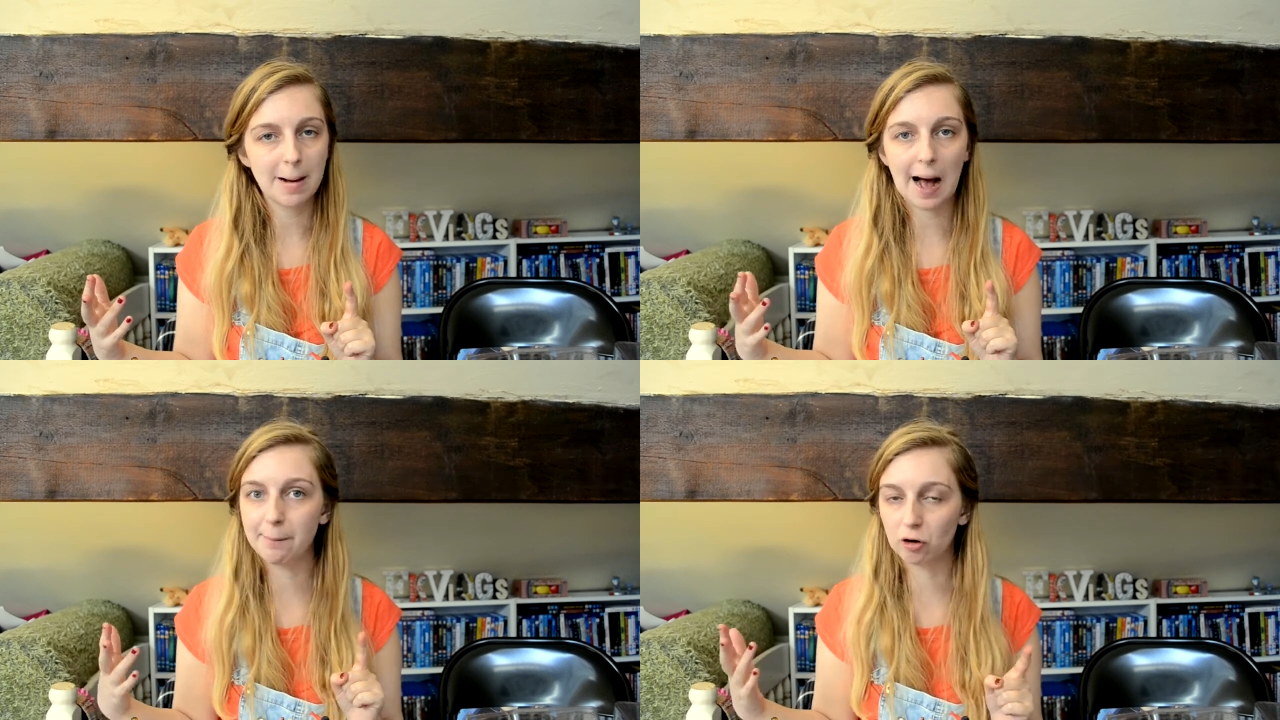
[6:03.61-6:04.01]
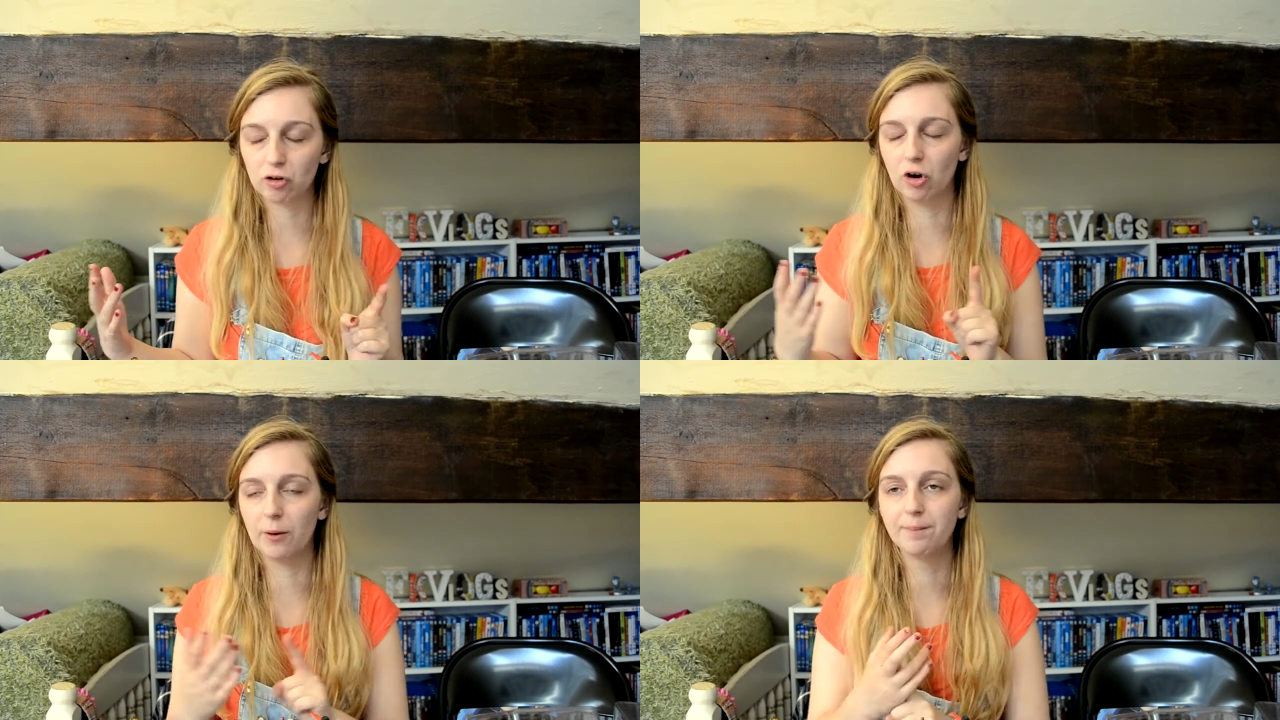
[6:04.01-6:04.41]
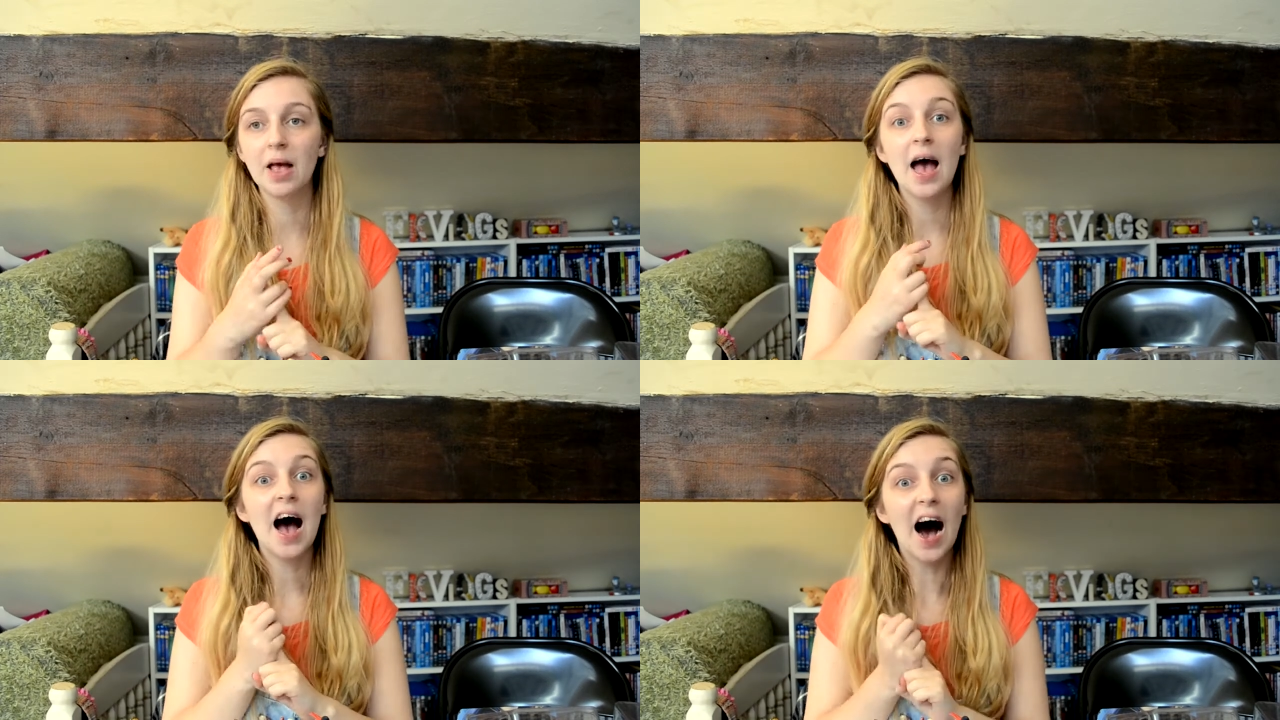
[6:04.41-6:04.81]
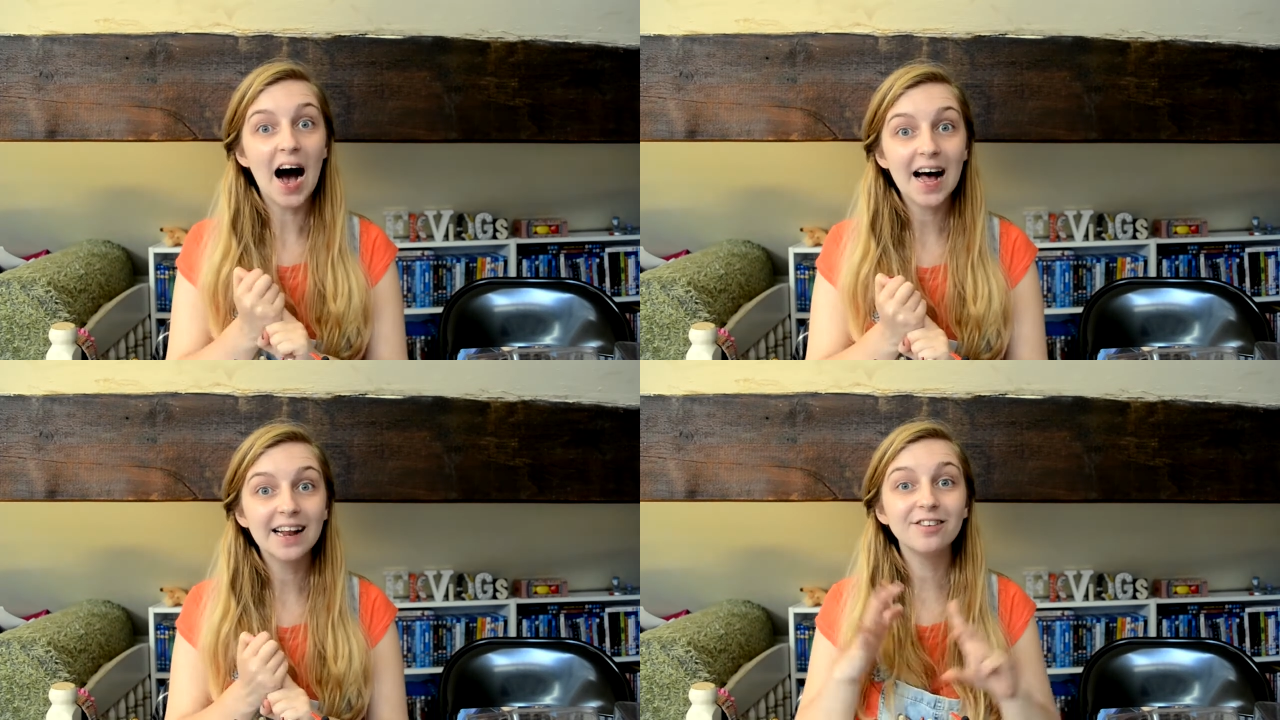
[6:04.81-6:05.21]
I'm not sure.
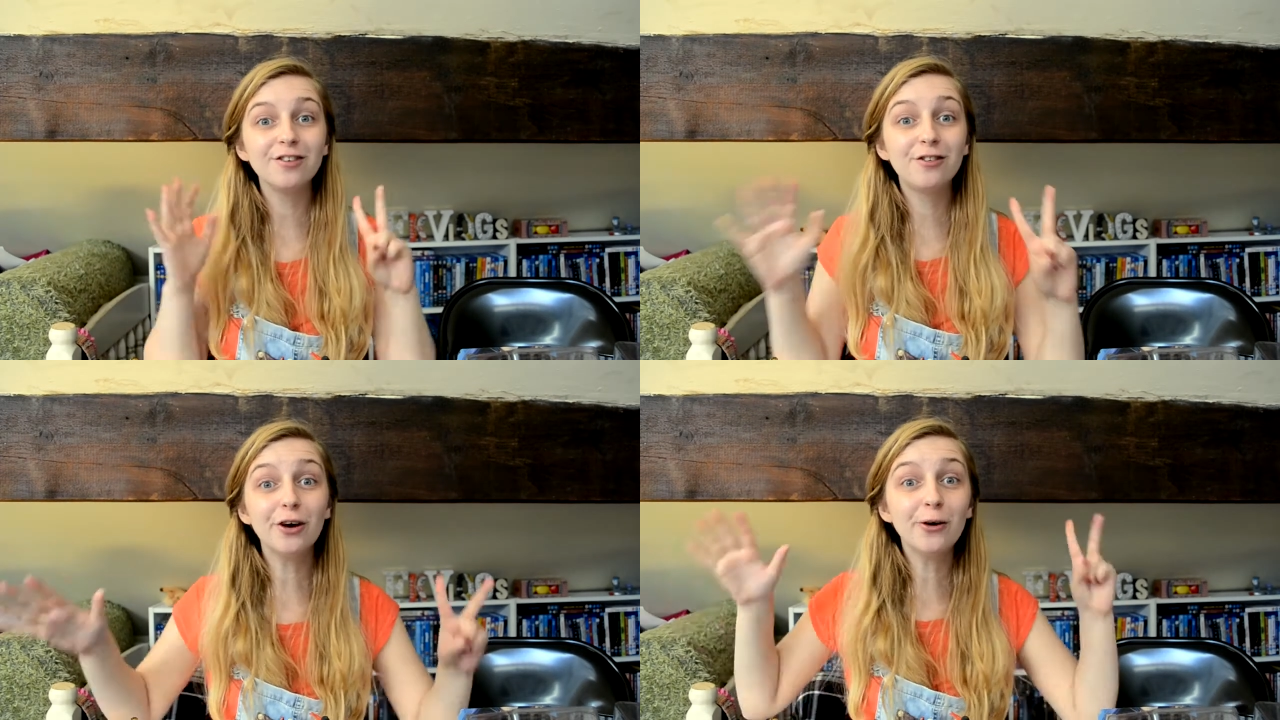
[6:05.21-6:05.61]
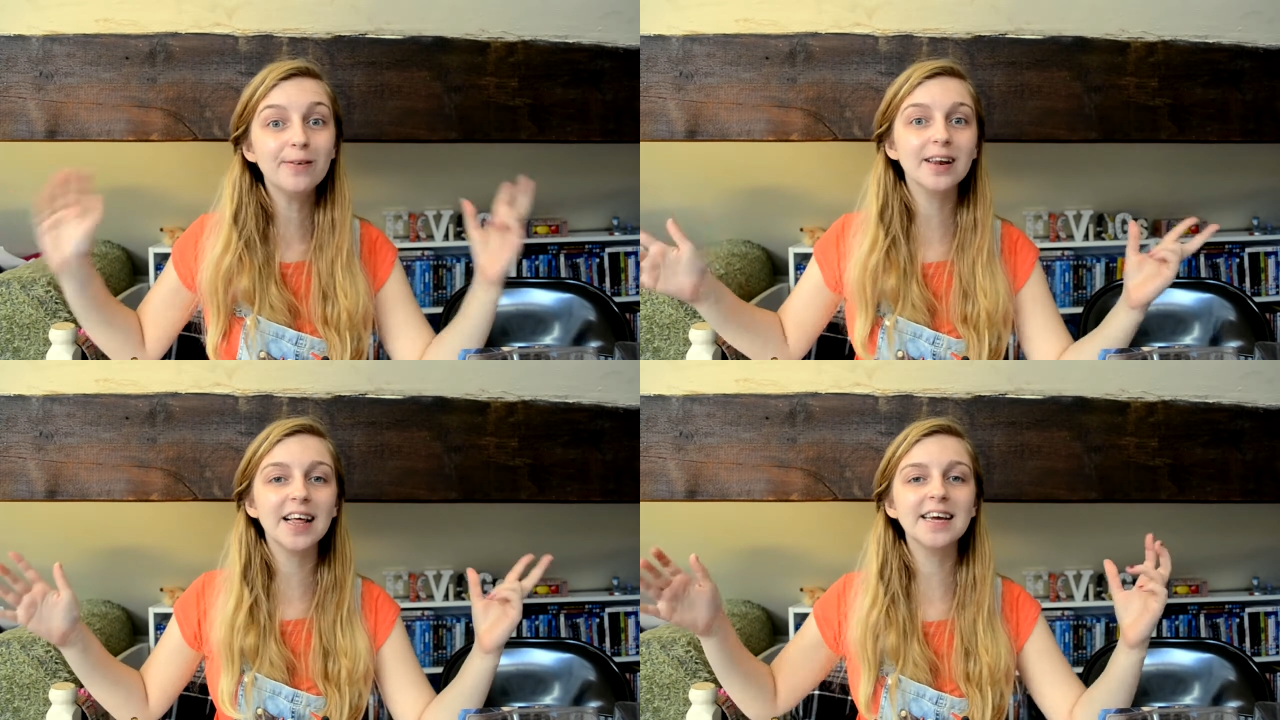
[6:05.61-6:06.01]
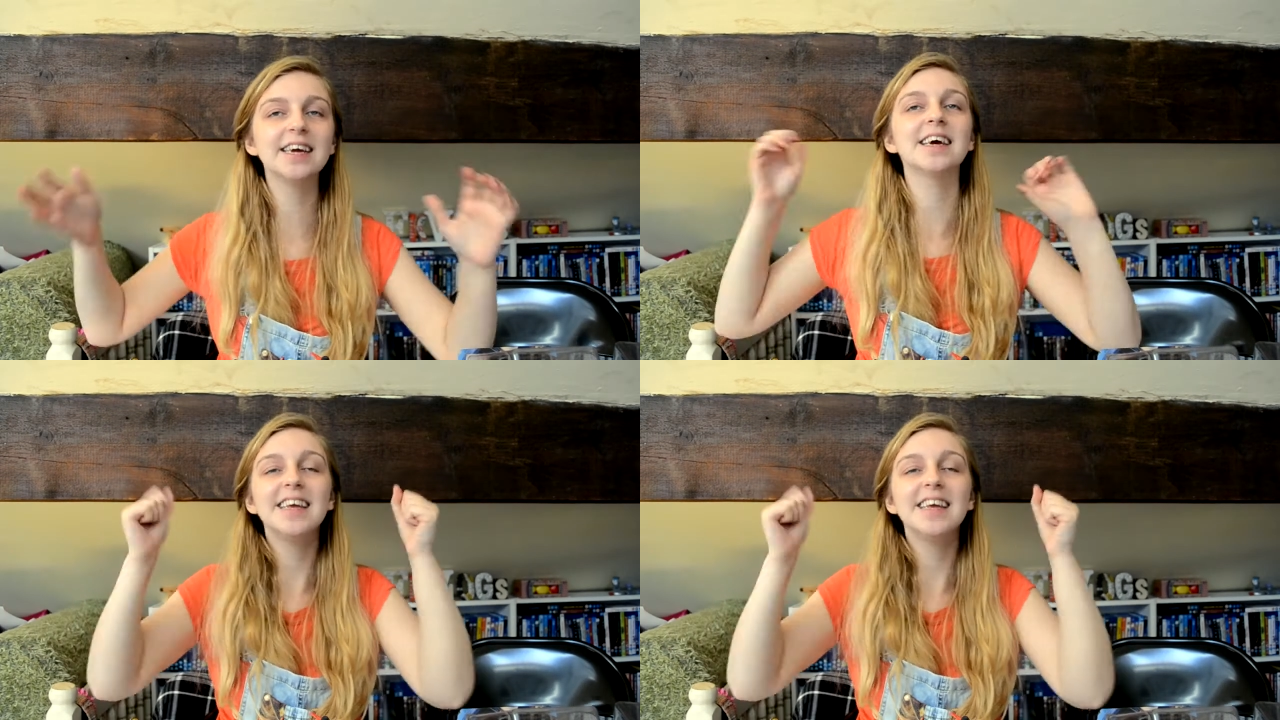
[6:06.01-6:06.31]
And Toon Link,